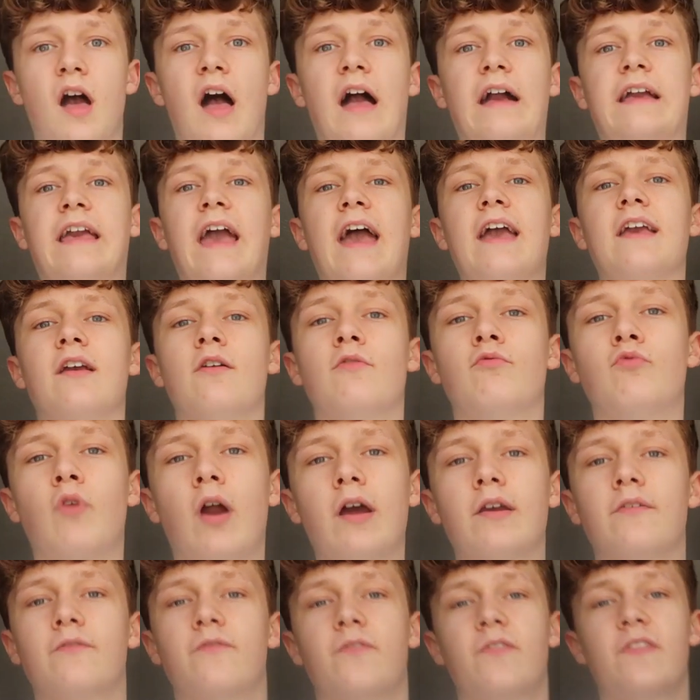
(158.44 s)
Okay,
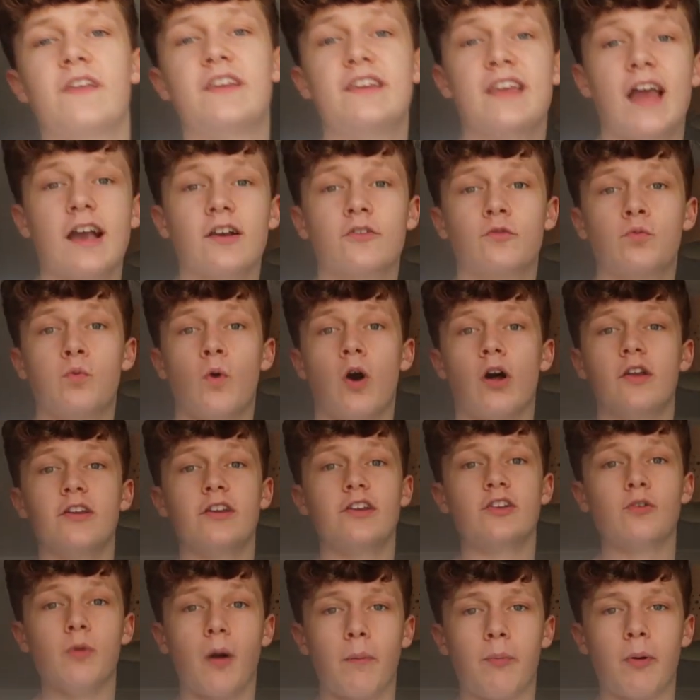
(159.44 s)
right, for the next one,
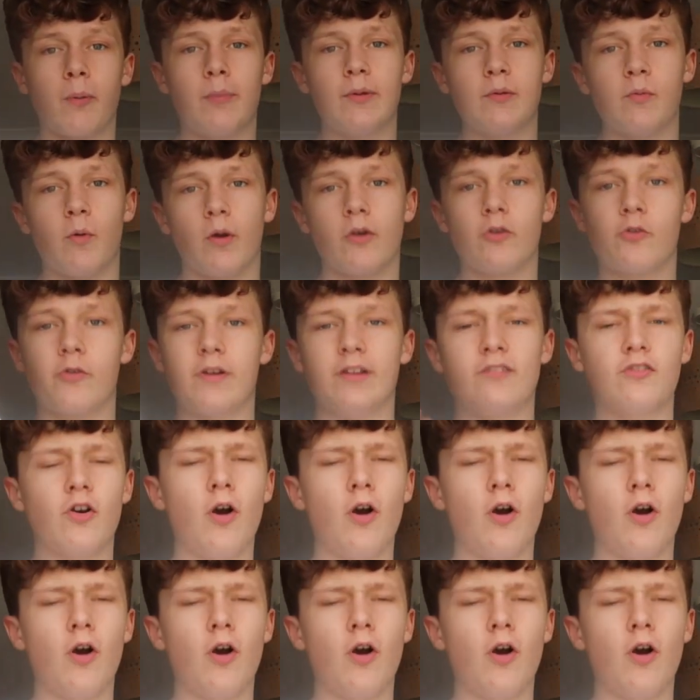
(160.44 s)
you are probably wondering,